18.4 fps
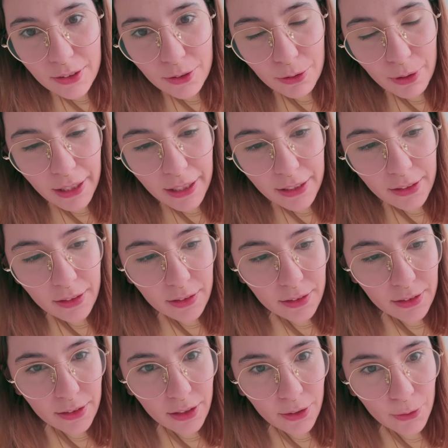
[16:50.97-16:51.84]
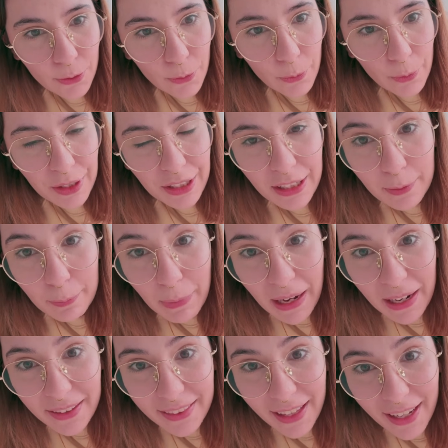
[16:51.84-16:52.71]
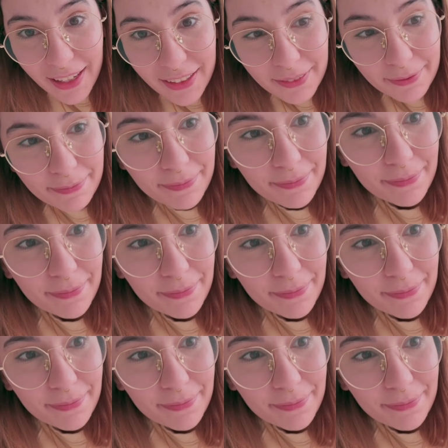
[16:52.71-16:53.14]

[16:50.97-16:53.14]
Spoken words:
great, so we can pack that.